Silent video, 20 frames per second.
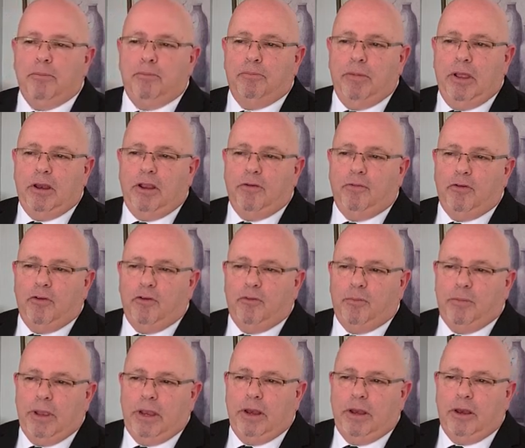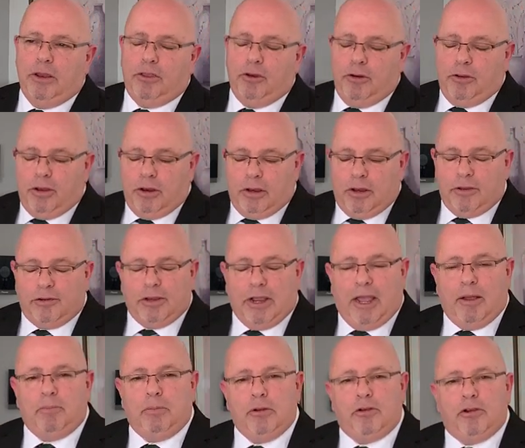Many of you have been through the
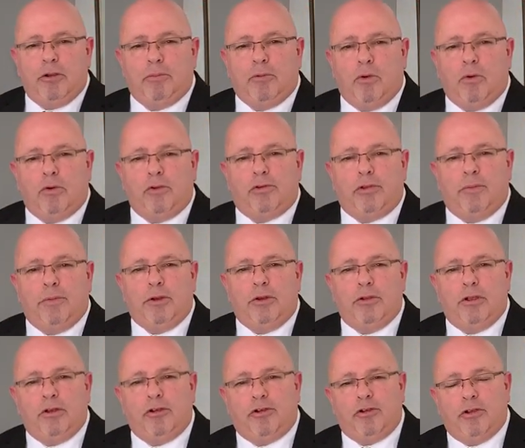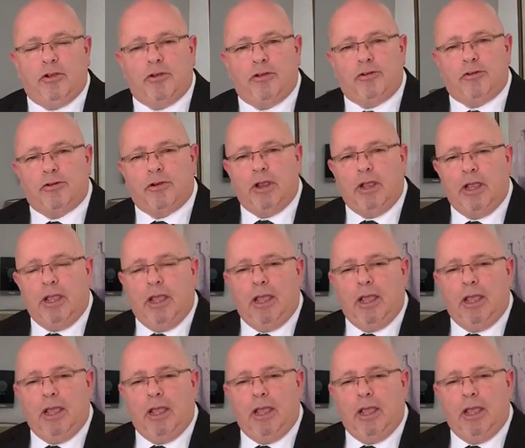discipleship course that we do at church